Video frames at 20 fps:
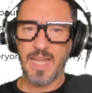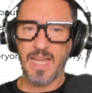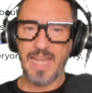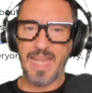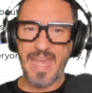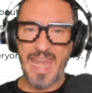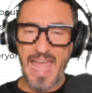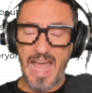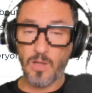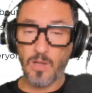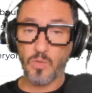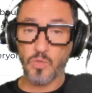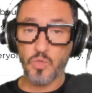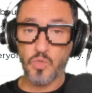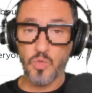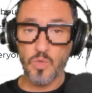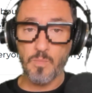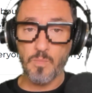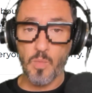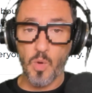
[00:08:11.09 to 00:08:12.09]
Now
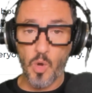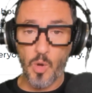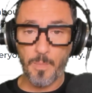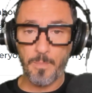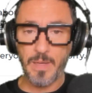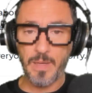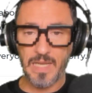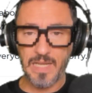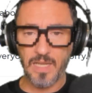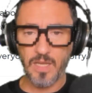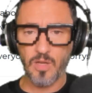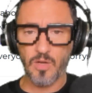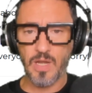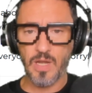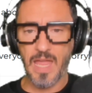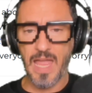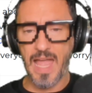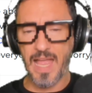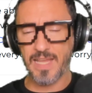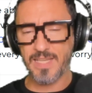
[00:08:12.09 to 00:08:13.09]
2 more billion
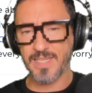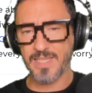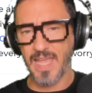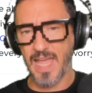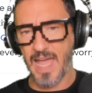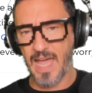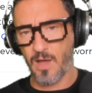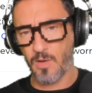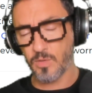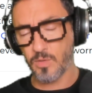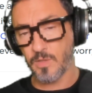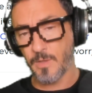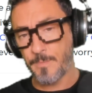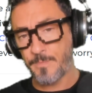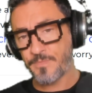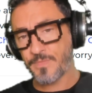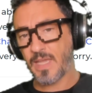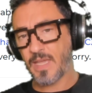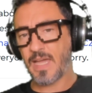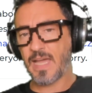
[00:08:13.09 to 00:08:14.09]
out.
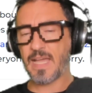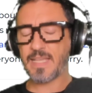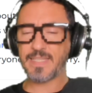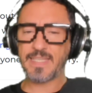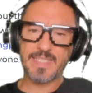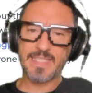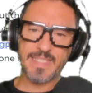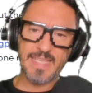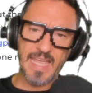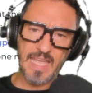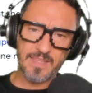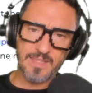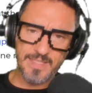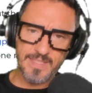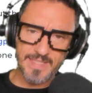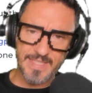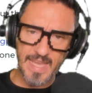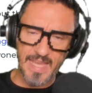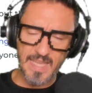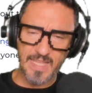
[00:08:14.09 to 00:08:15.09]
He said,
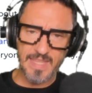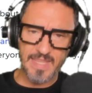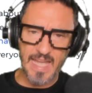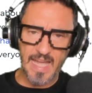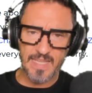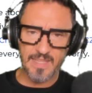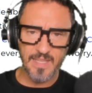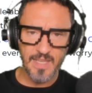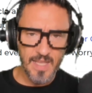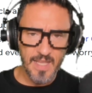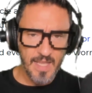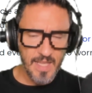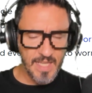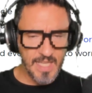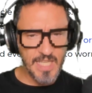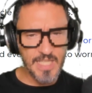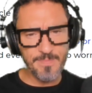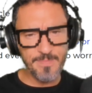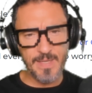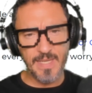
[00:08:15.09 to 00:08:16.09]
saying that
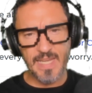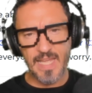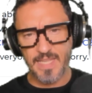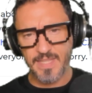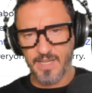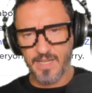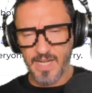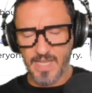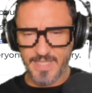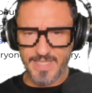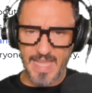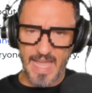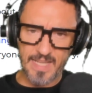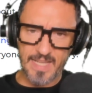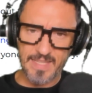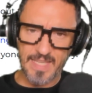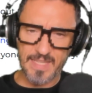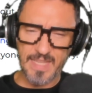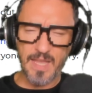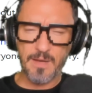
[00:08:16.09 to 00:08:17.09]
he's been under
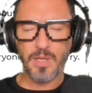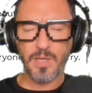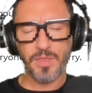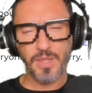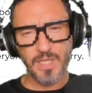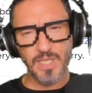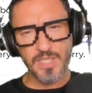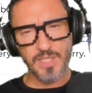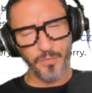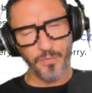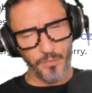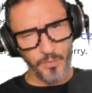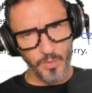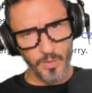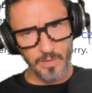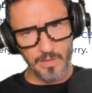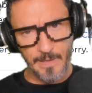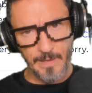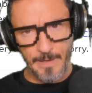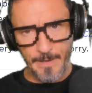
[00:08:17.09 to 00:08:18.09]
attack, that everything is
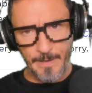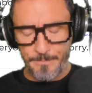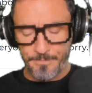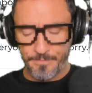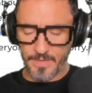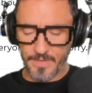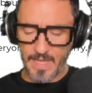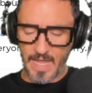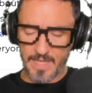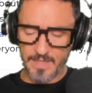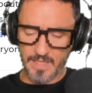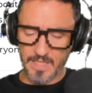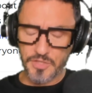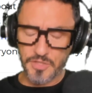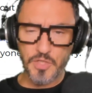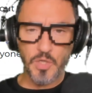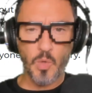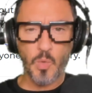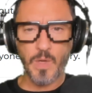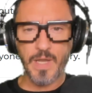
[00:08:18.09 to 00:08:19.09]
food, that
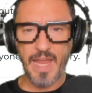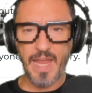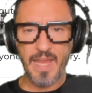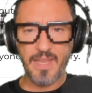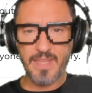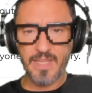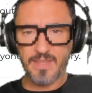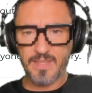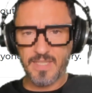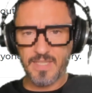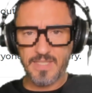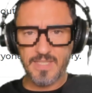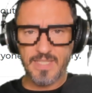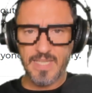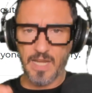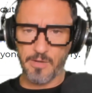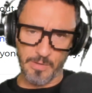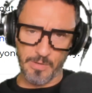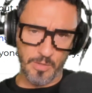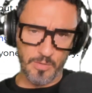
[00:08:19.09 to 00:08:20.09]
it's okay, that this is
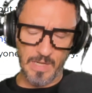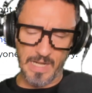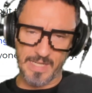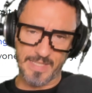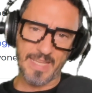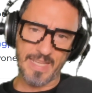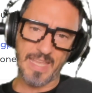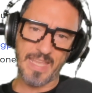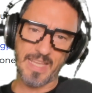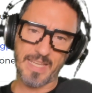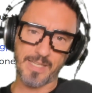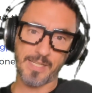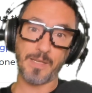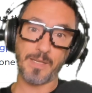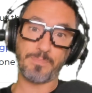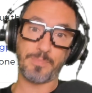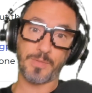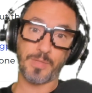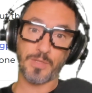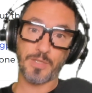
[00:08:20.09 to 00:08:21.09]
a regular day in
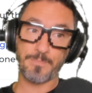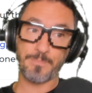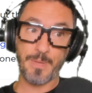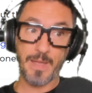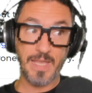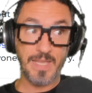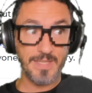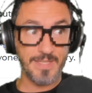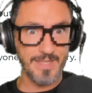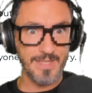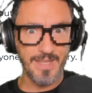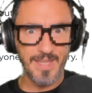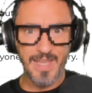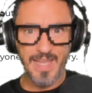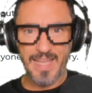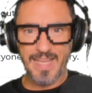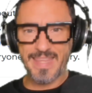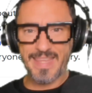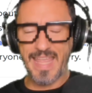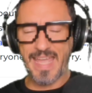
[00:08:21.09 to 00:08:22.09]
crypto space,
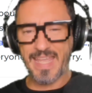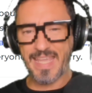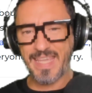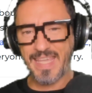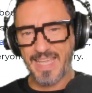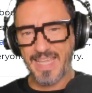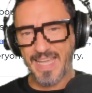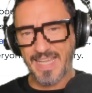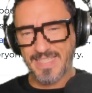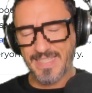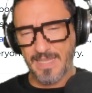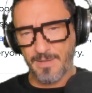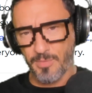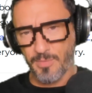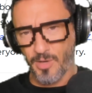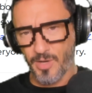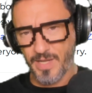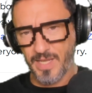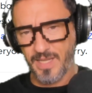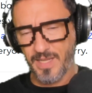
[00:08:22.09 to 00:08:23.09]
that he has the
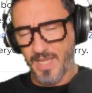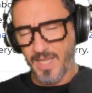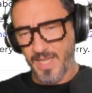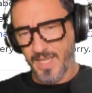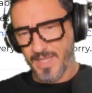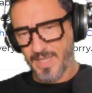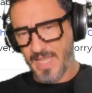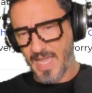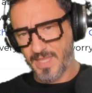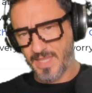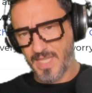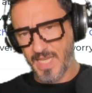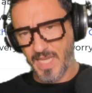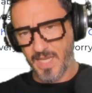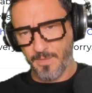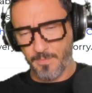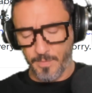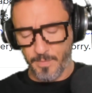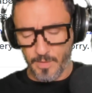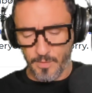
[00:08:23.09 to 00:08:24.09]
money, that
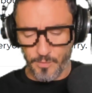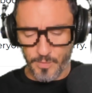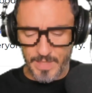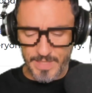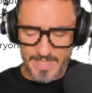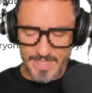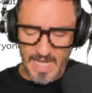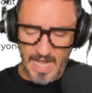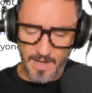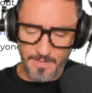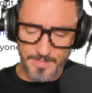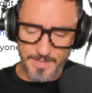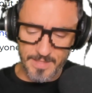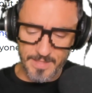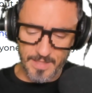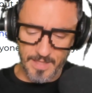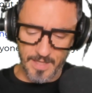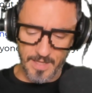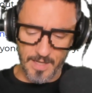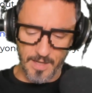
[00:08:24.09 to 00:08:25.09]
the reserves
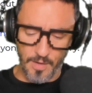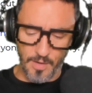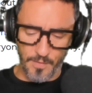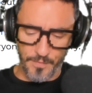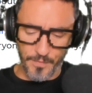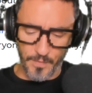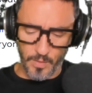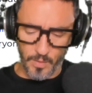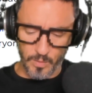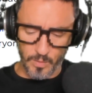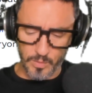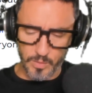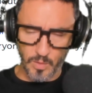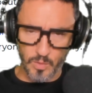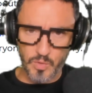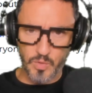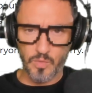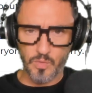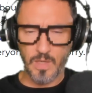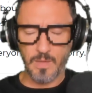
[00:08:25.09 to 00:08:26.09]
of all
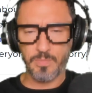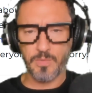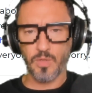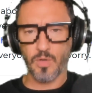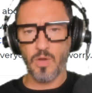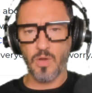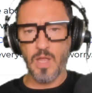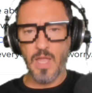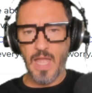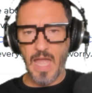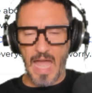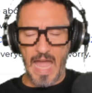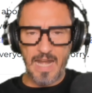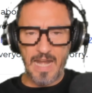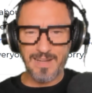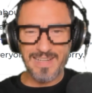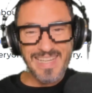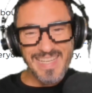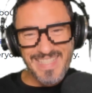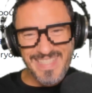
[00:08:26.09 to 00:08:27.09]
those crypto
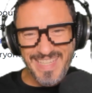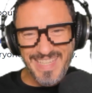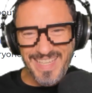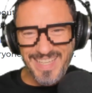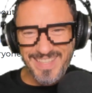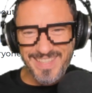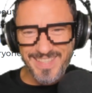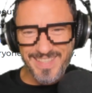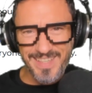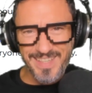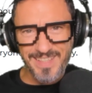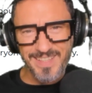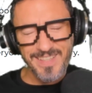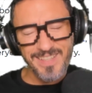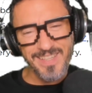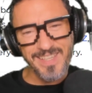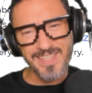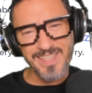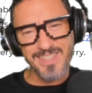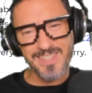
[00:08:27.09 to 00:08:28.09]
are legit in
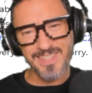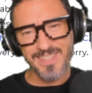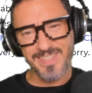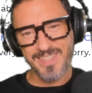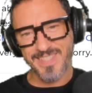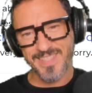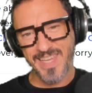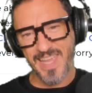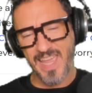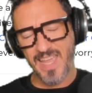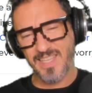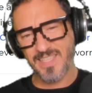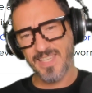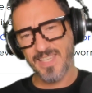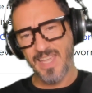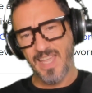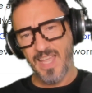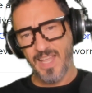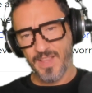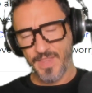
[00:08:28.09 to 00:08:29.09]
his exchange,
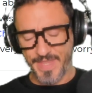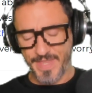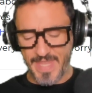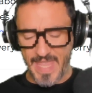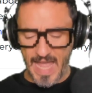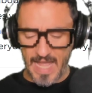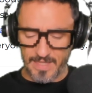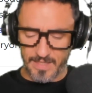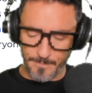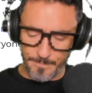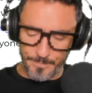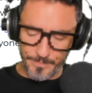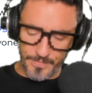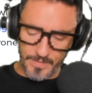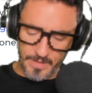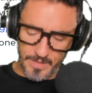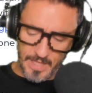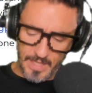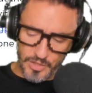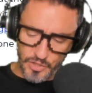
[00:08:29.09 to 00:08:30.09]
that
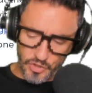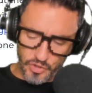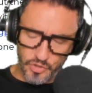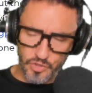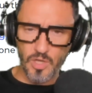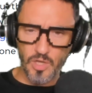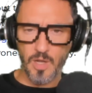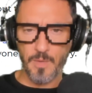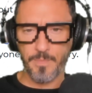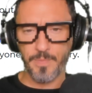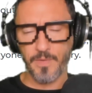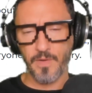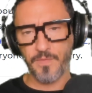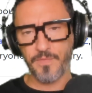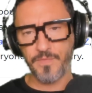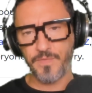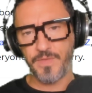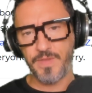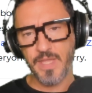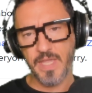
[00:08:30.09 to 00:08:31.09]
the stop
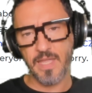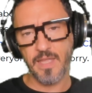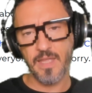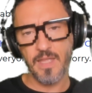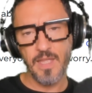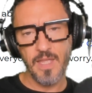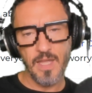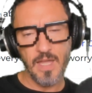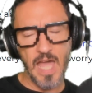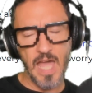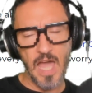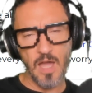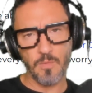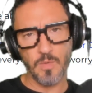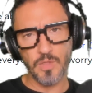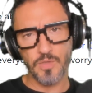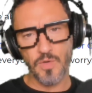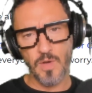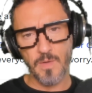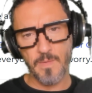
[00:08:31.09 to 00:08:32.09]
of the
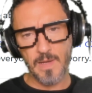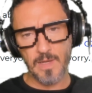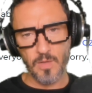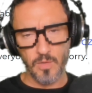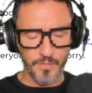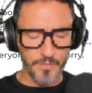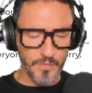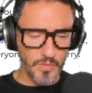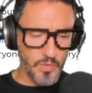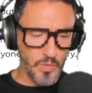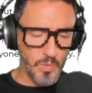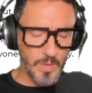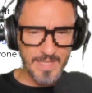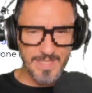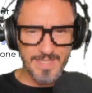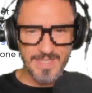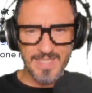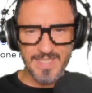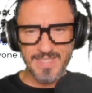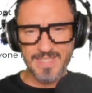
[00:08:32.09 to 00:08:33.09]
withdrawal of
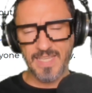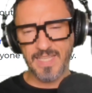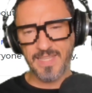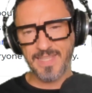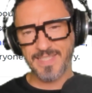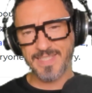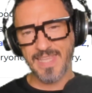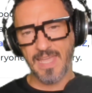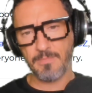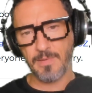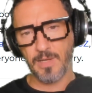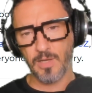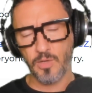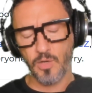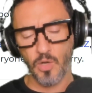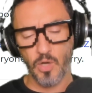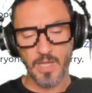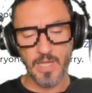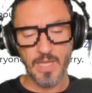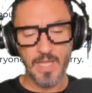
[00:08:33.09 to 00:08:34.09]
USDC, the stable
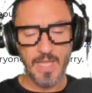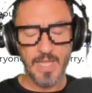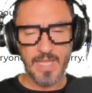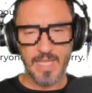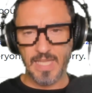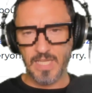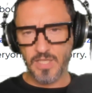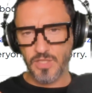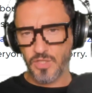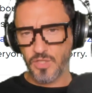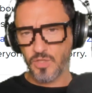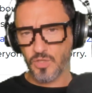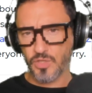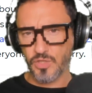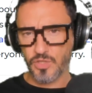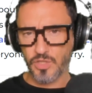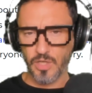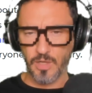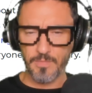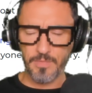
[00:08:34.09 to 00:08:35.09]
coin, is
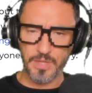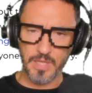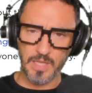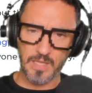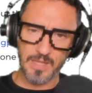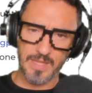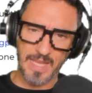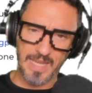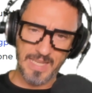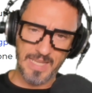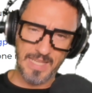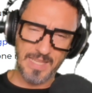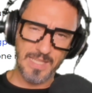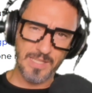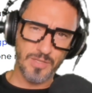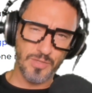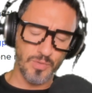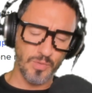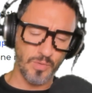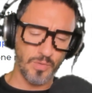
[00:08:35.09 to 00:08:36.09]
just something they
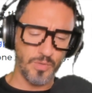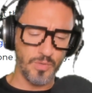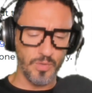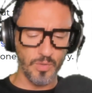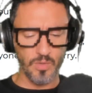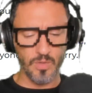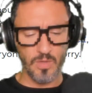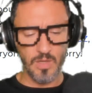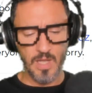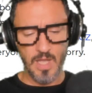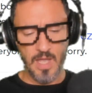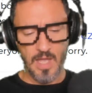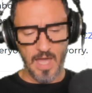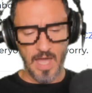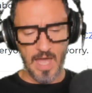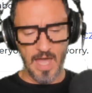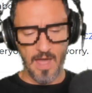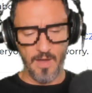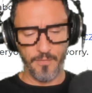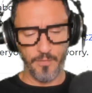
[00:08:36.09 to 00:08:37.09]
needed to do
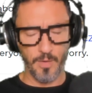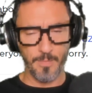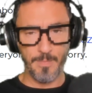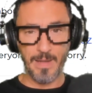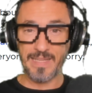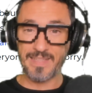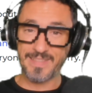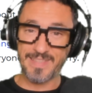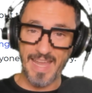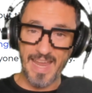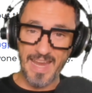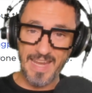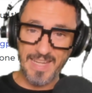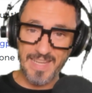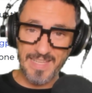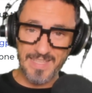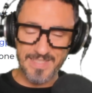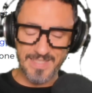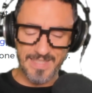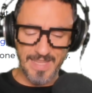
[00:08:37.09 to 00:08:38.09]
for
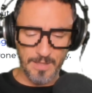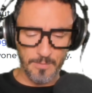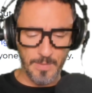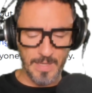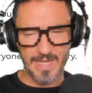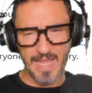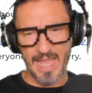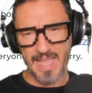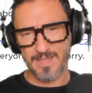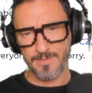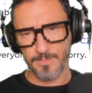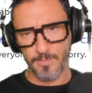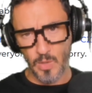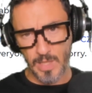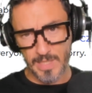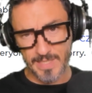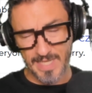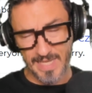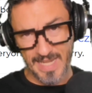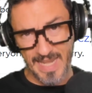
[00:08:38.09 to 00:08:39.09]
maintenance, that what
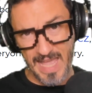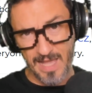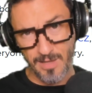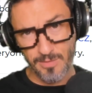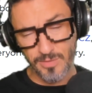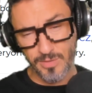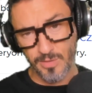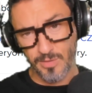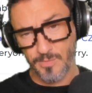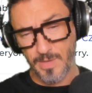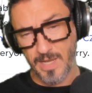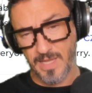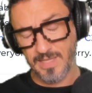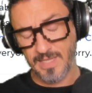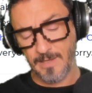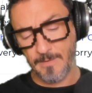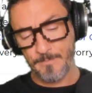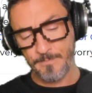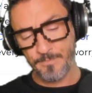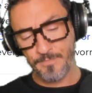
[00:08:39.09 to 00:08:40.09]
was announced
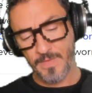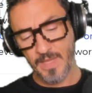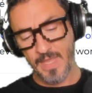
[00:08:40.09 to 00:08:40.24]
already.